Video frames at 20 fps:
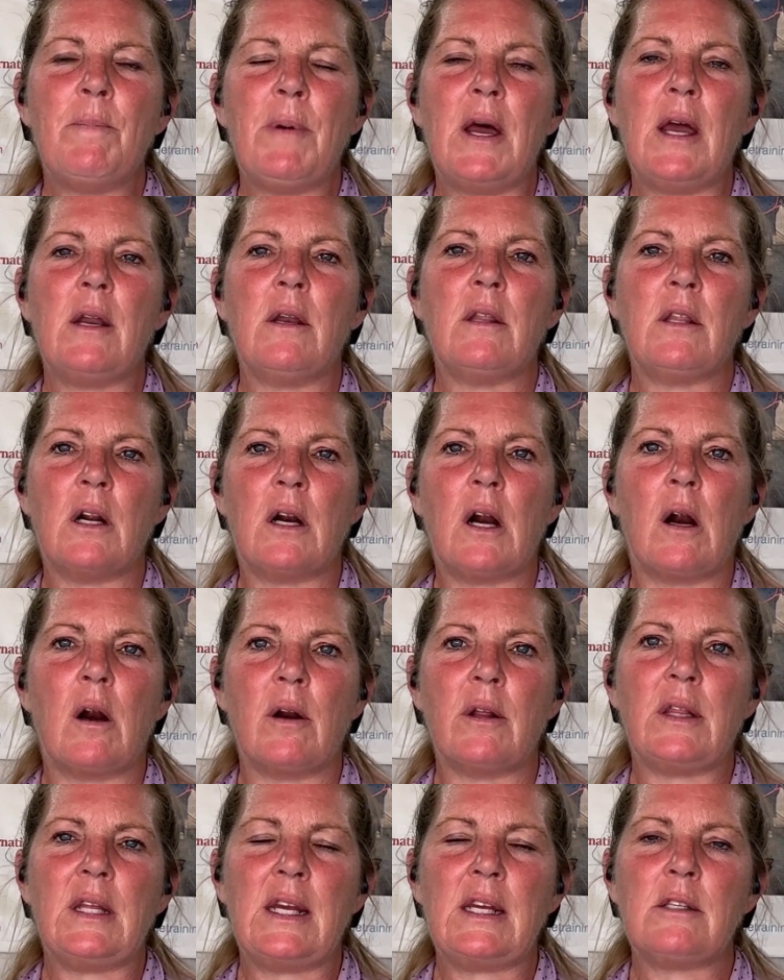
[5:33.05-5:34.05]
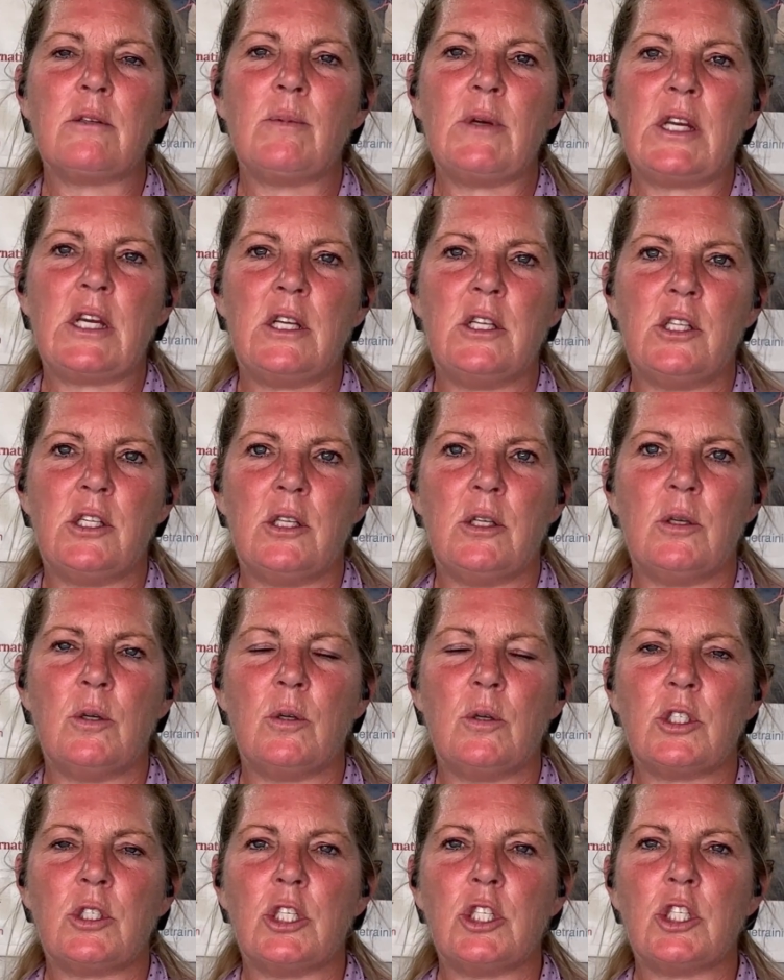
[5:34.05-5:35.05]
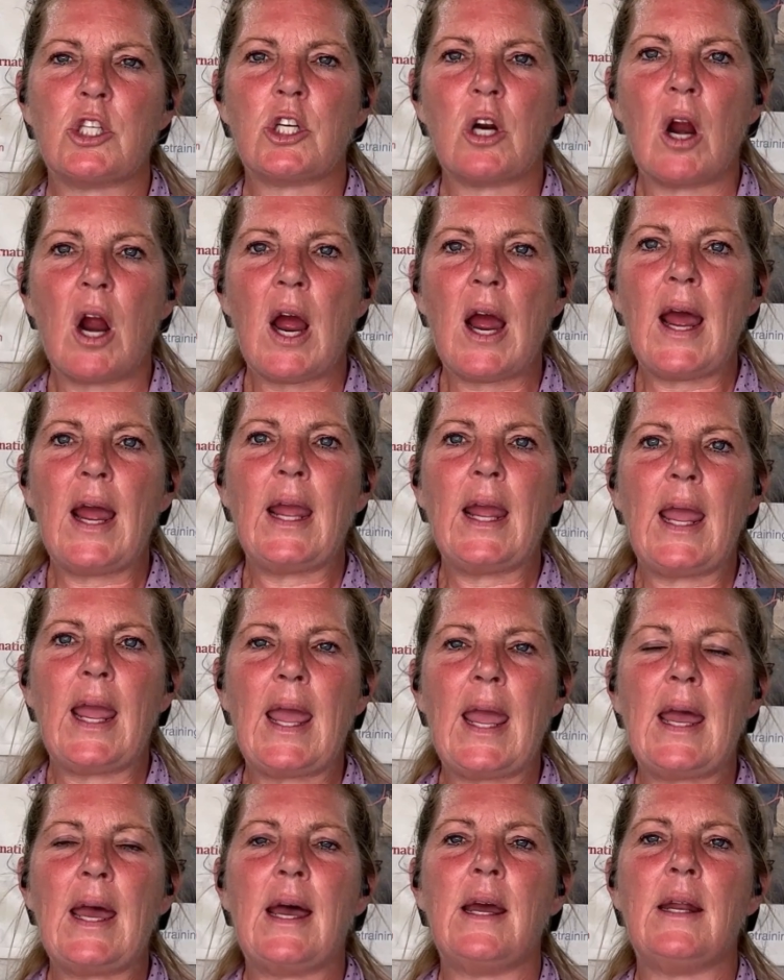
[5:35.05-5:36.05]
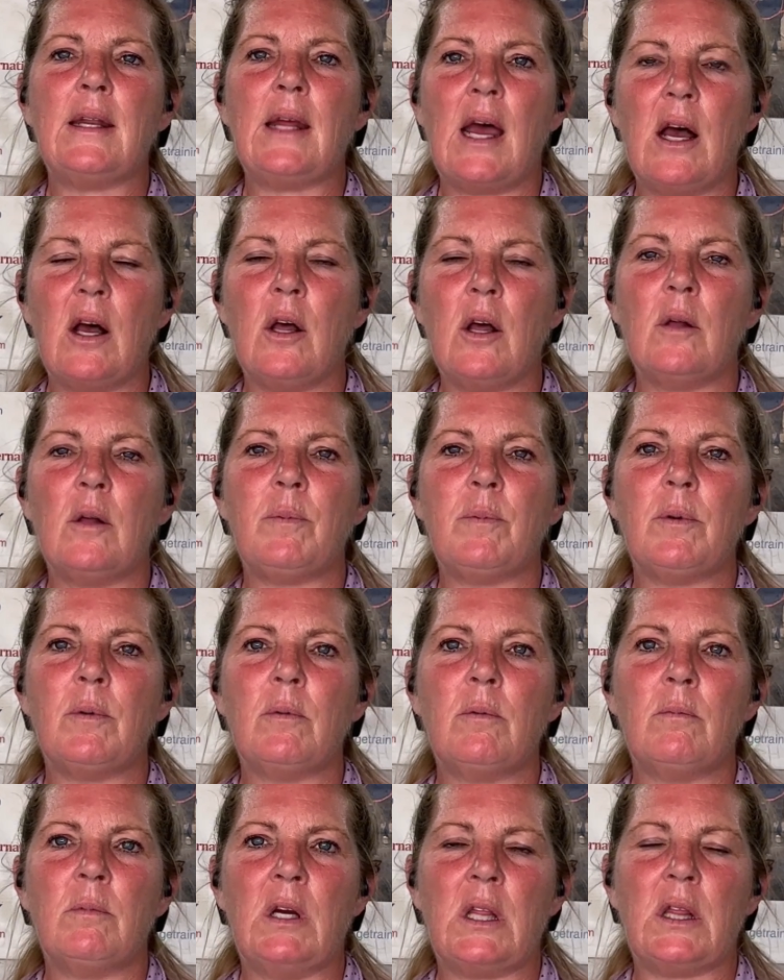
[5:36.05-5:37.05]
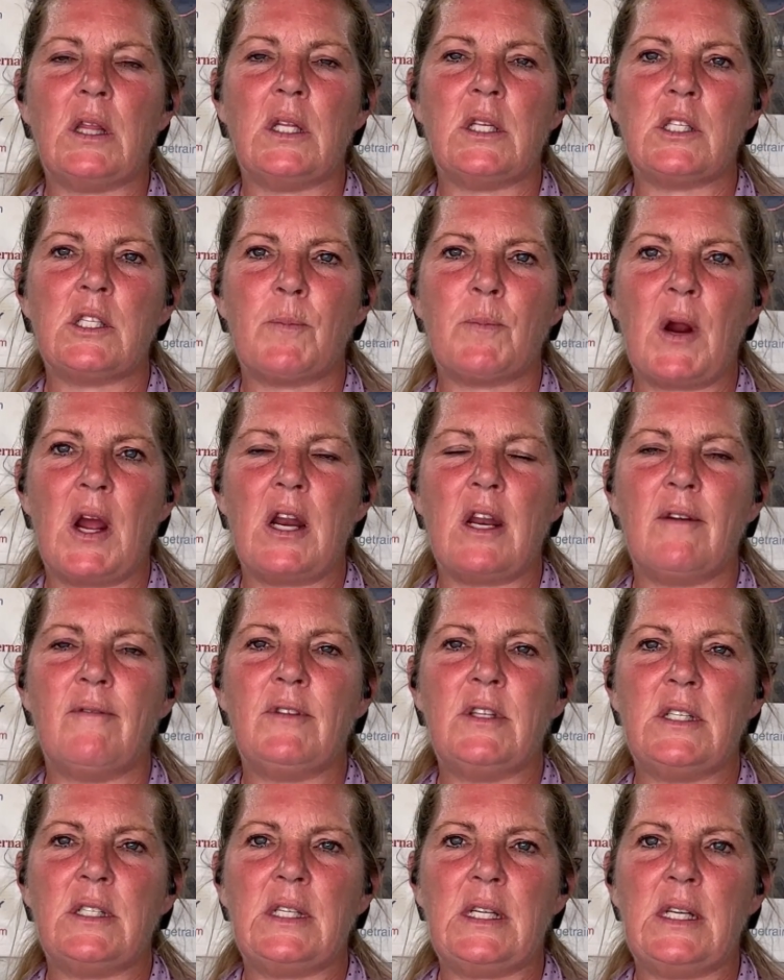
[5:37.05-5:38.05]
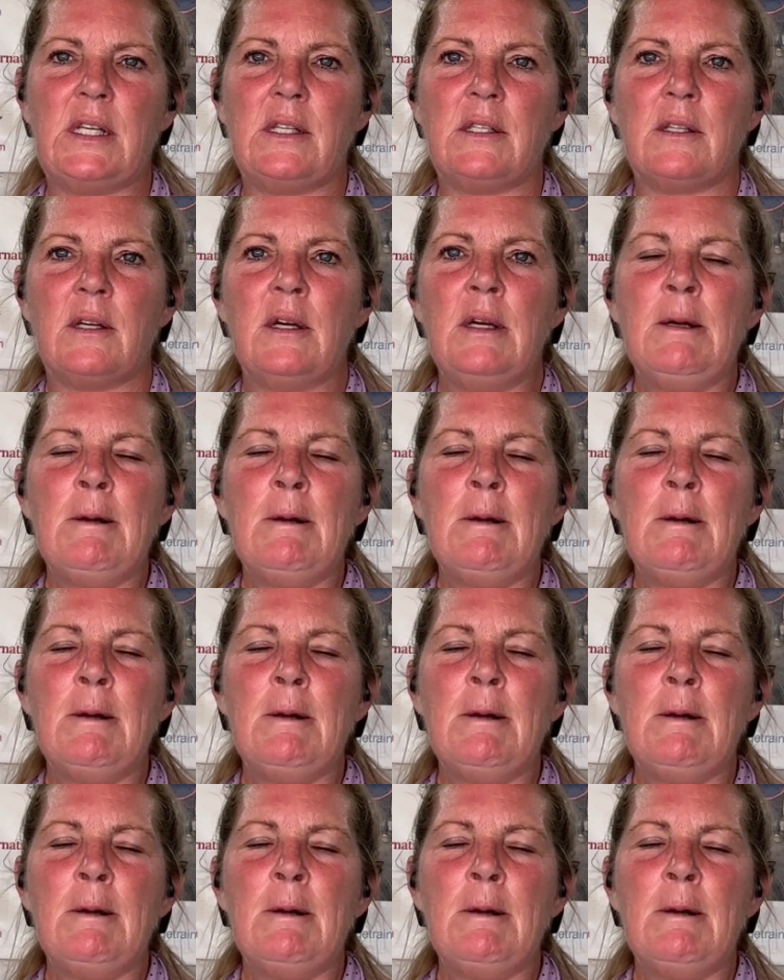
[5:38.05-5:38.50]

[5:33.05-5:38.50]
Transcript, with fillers: But there are things we can do to try and help with the spread of disease.